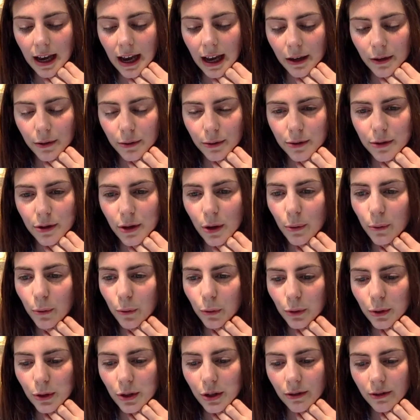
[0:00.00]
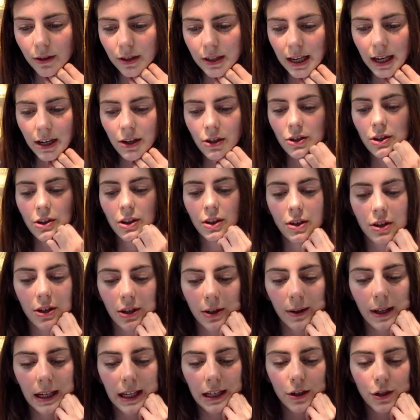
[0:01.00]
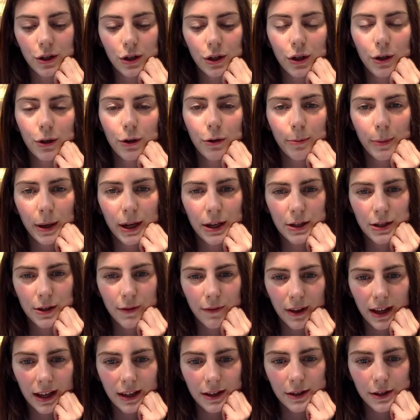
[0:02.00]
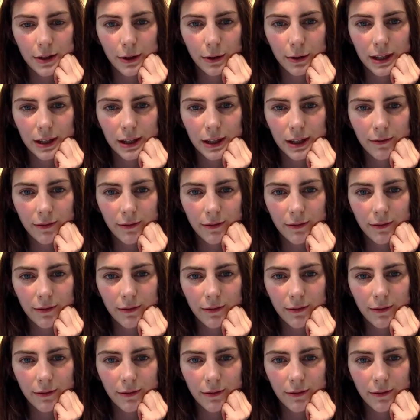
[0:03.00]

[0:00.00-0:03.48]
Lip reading: and also water retention to eat too much of that salty